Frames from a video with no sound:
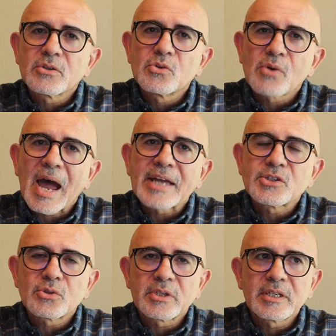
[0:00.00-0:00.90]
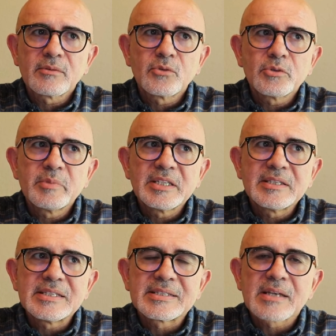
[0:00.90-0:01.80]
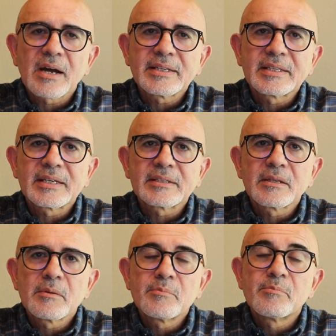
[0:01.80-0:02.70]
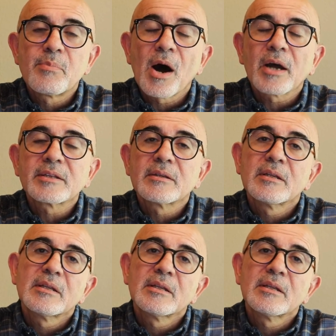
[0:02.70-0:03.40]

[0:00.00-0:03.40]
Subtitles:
gradually would be decided by